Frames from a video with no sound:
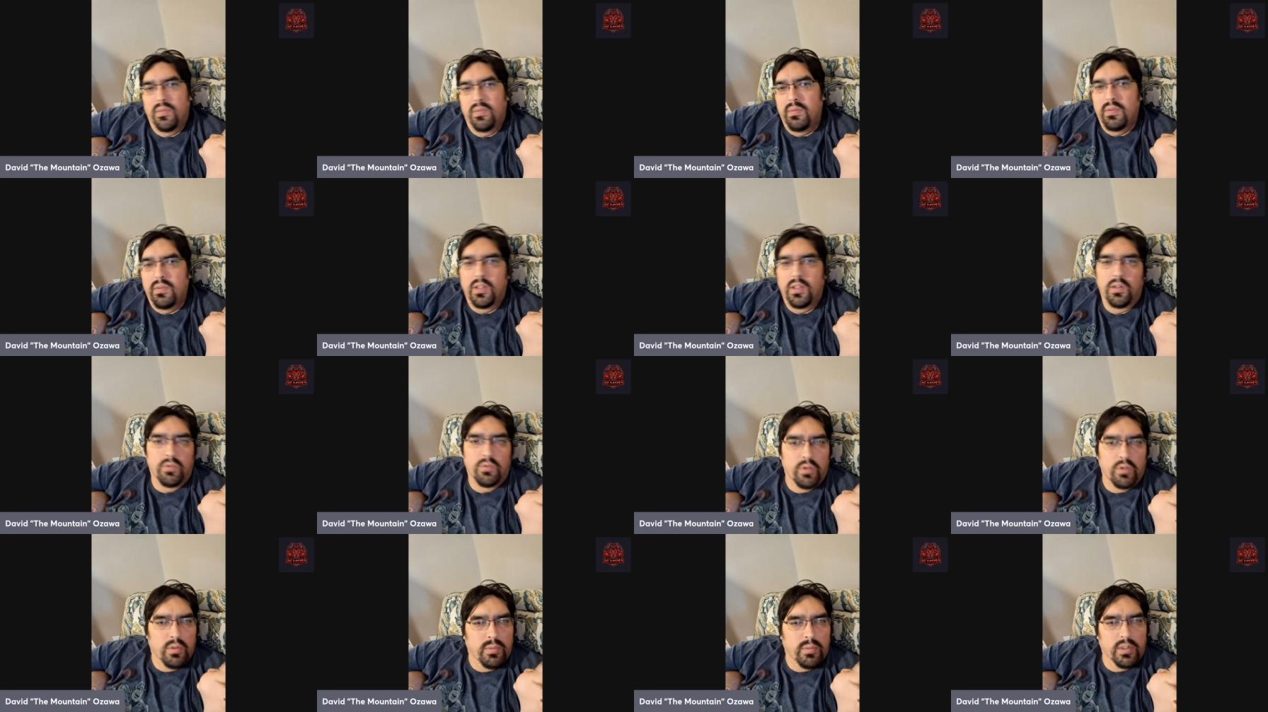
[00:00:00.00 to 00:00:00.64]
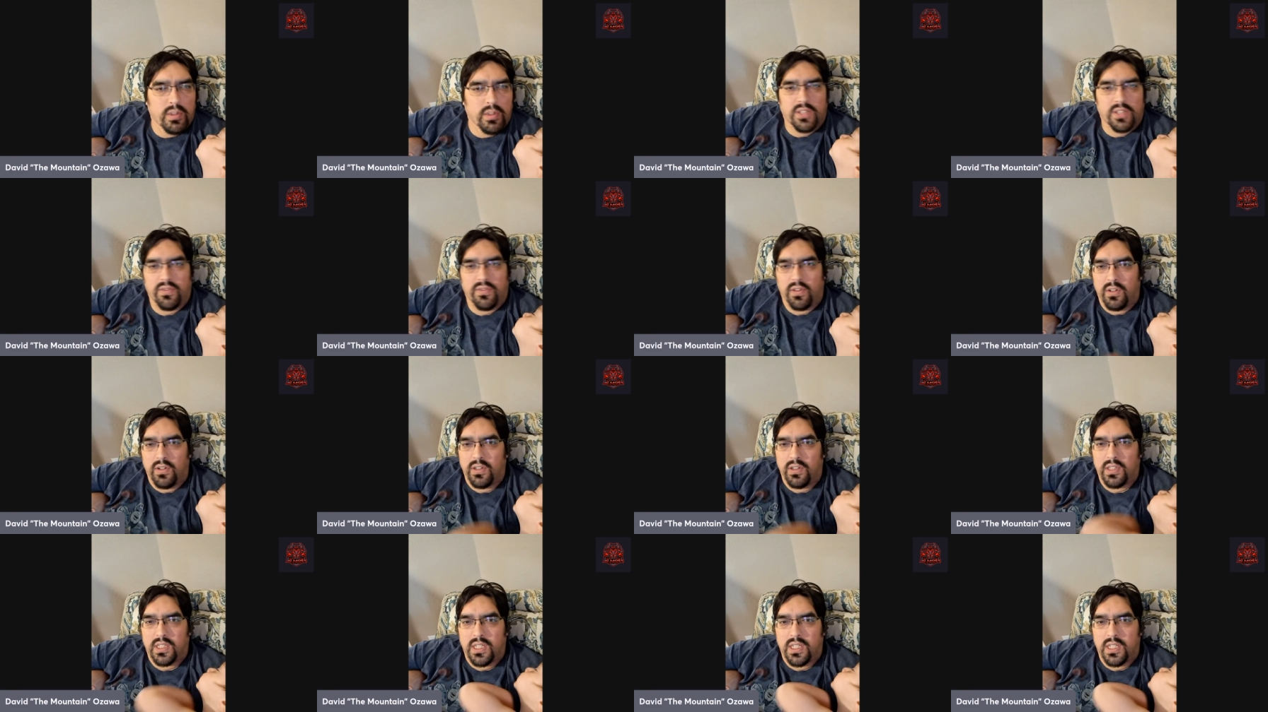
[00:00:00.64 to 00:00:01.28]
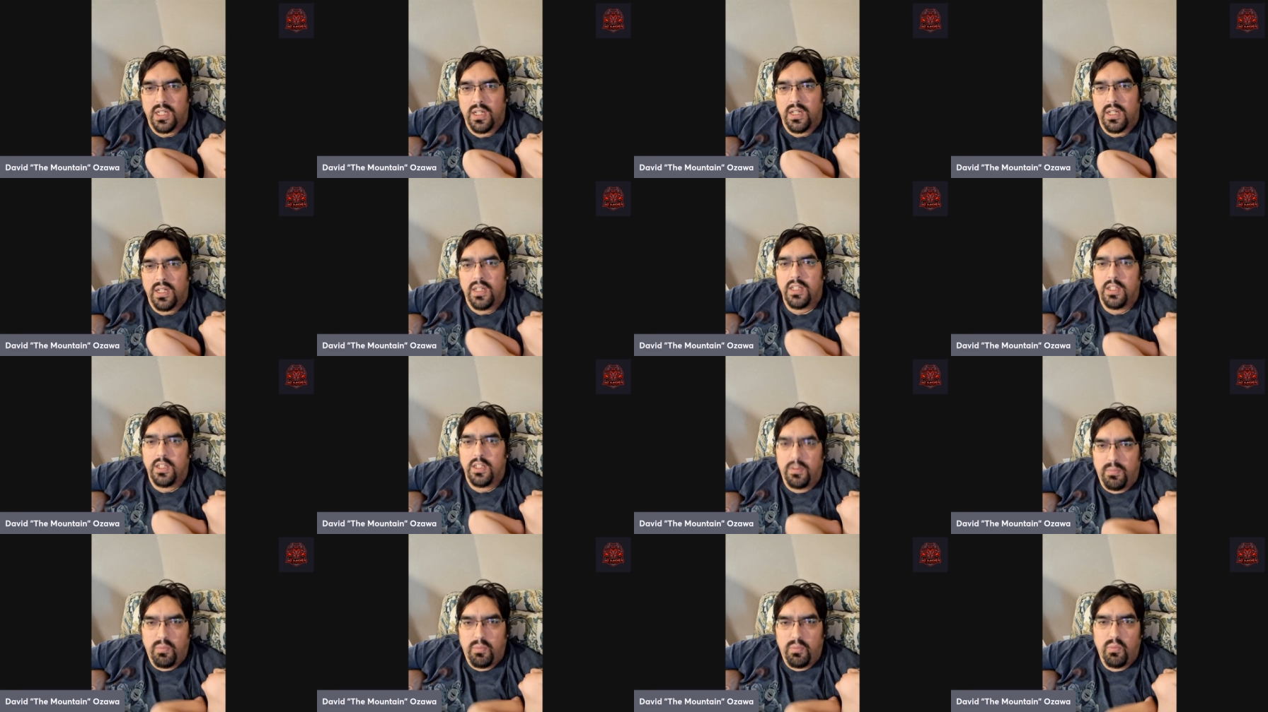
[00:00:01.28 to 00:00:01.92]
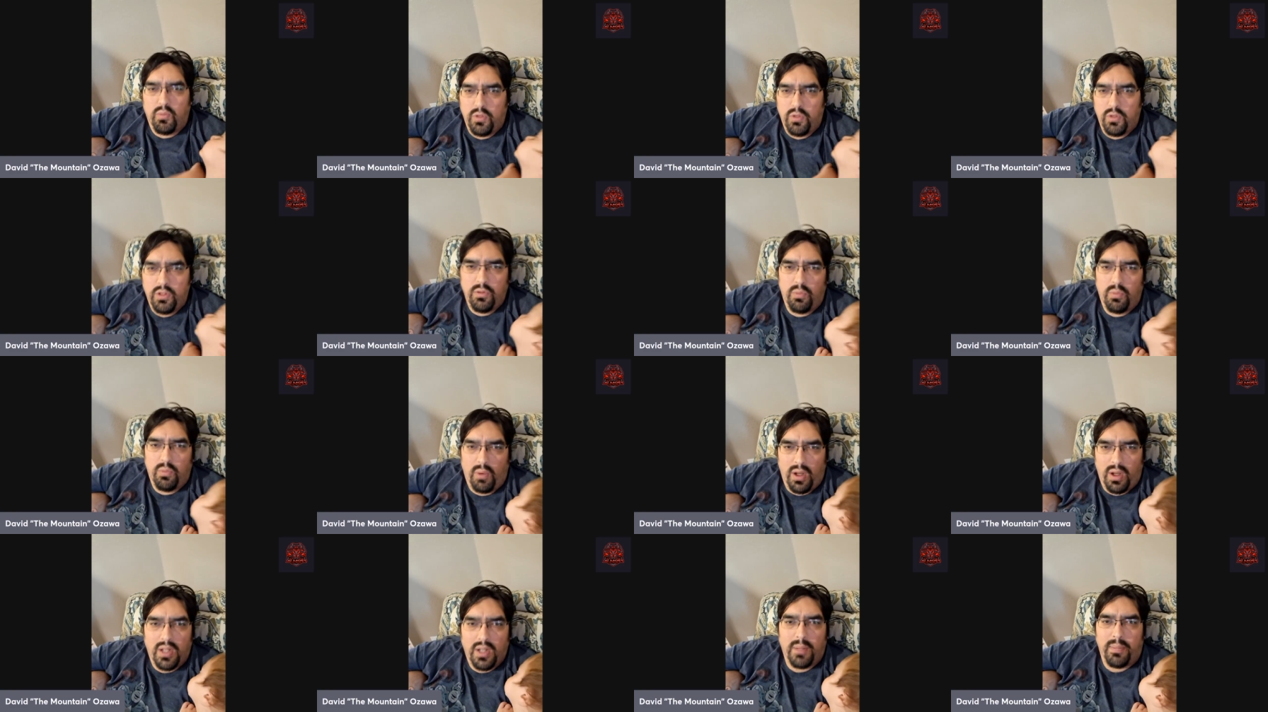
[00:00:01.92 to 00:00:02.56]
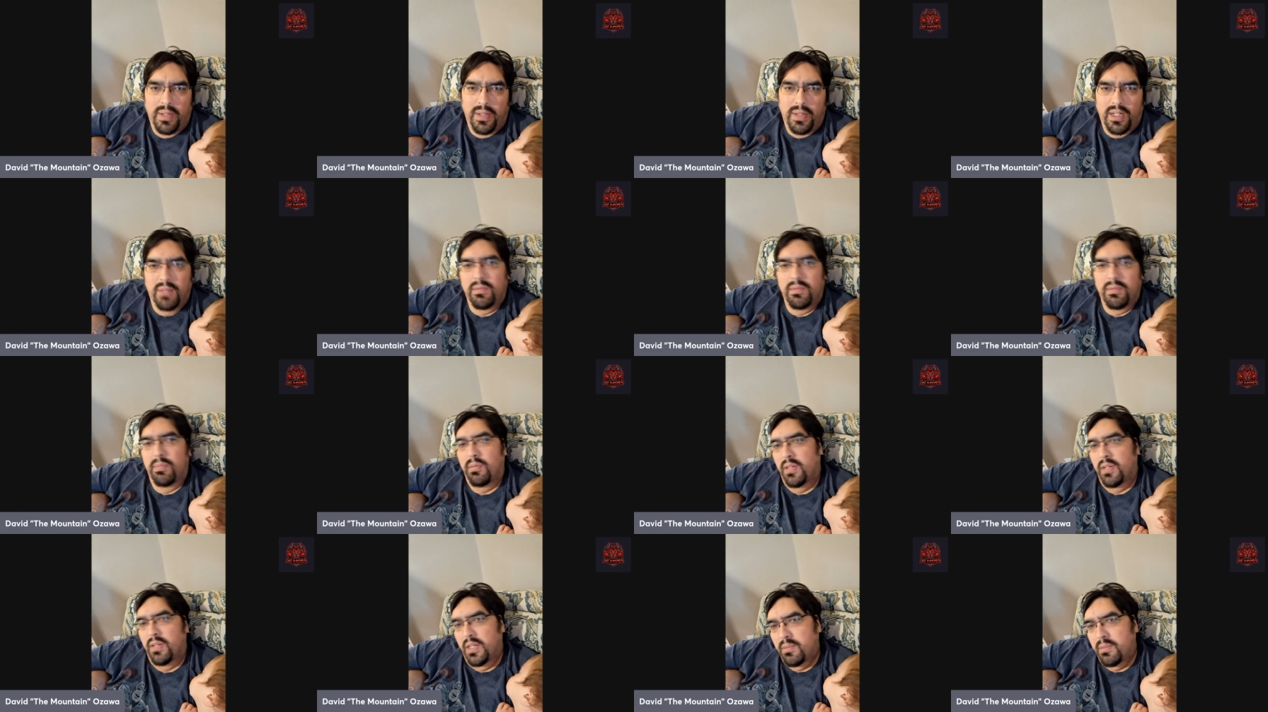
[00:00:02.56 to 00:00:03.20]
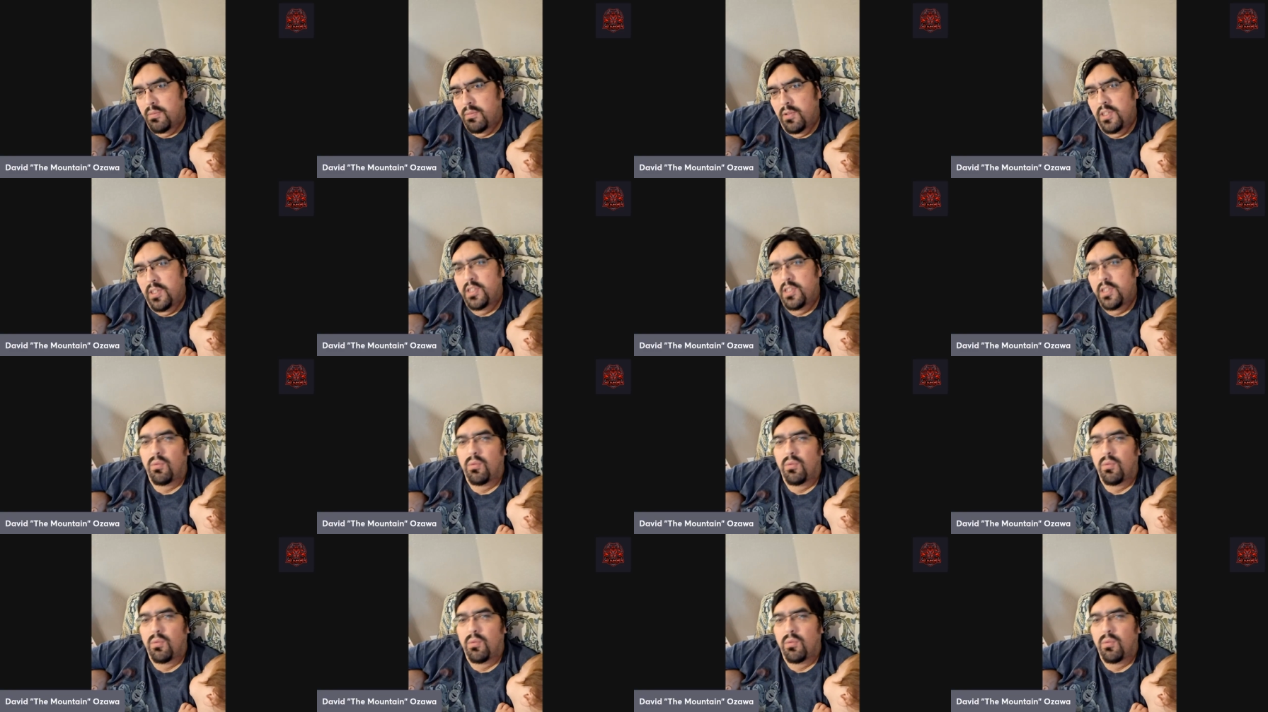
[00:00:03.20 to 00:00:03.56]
their rubrics first. You want to pick up the Plague Marines,